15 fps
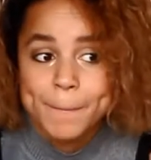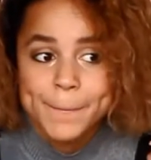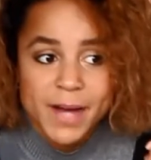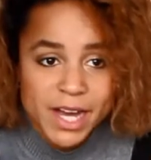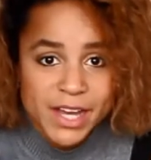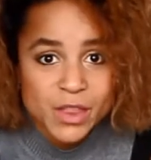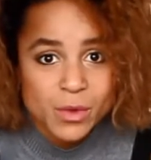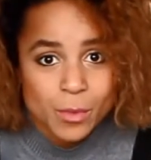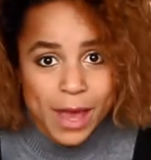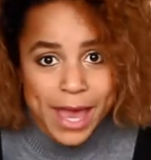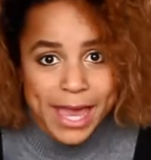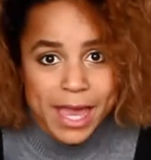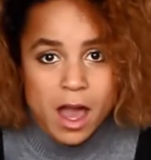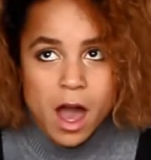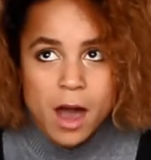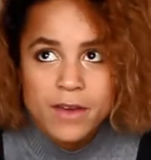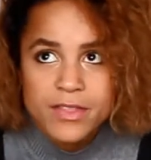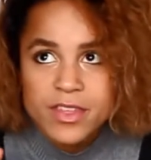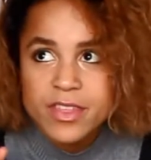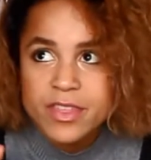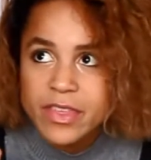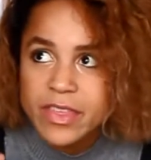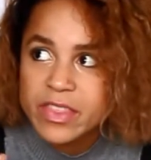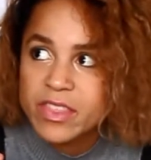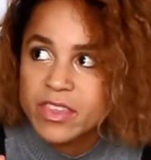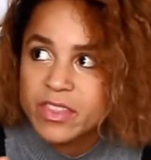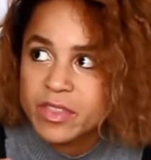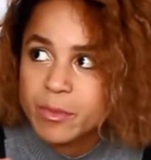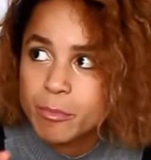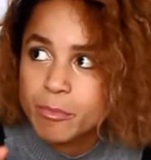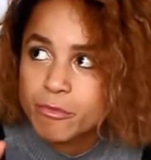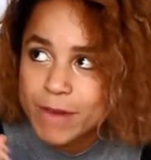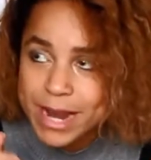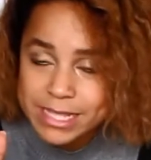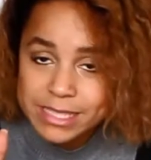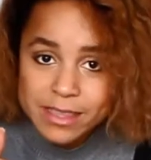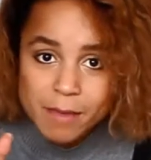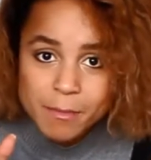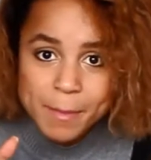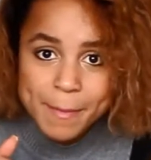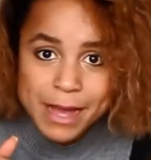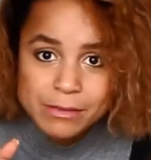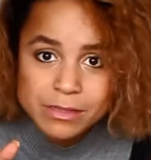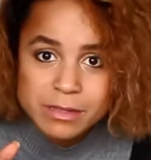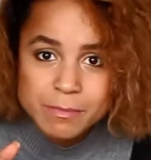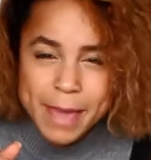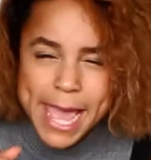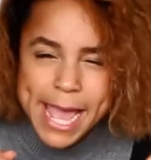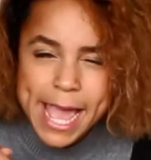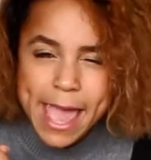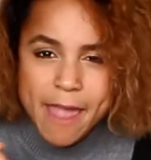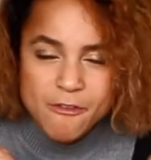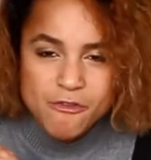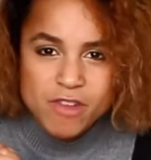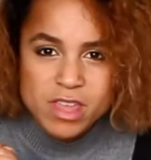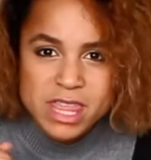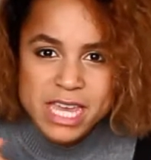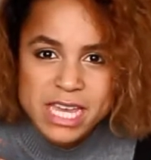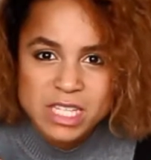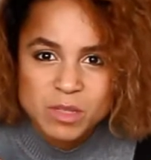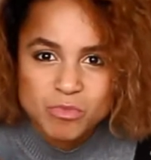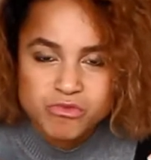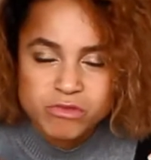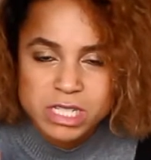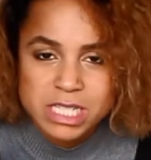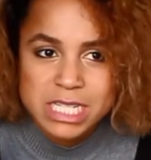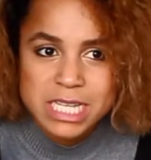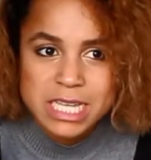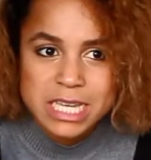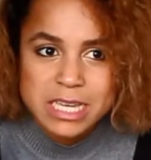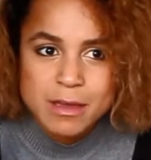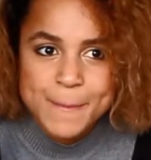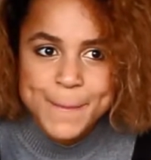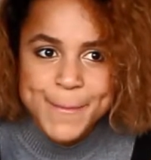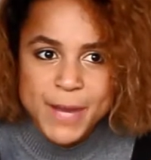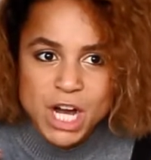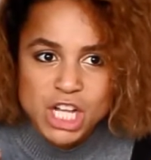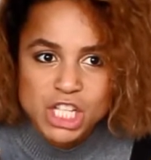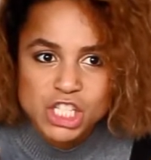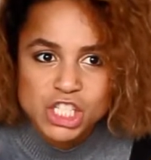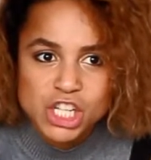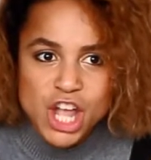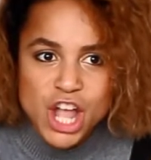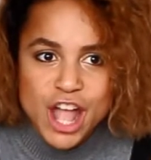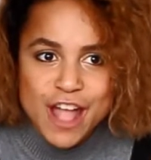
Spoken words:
by the way, other than the bread that I'm about to make, everything is pretty much